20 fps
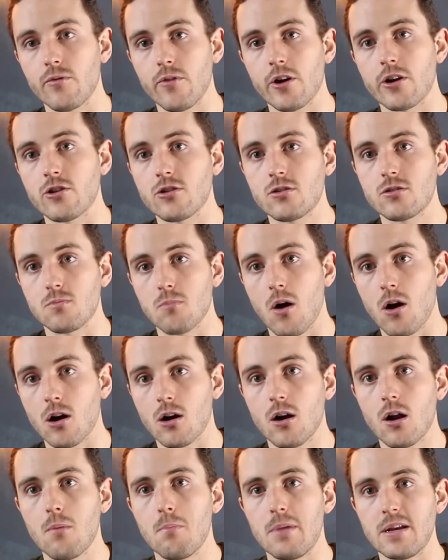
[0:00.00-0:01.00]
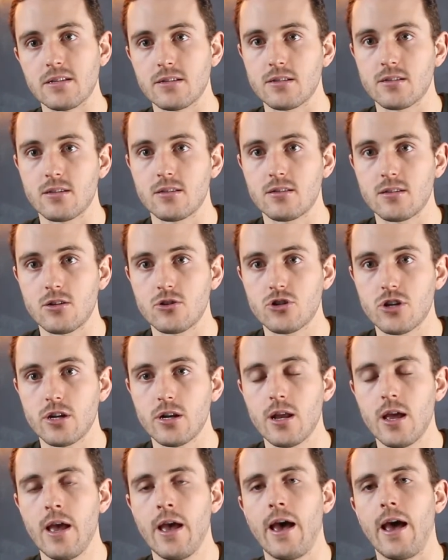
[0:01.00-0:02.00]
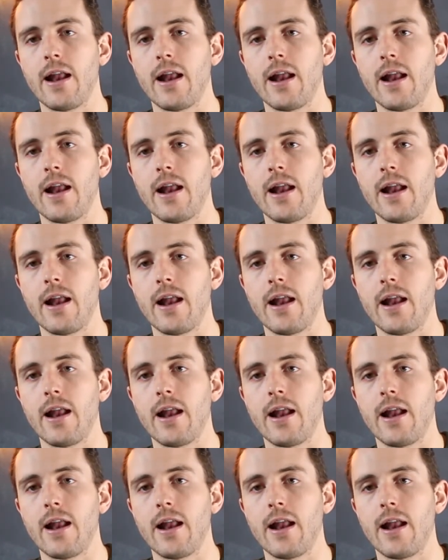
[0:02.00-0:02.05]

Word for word: very smart business decision.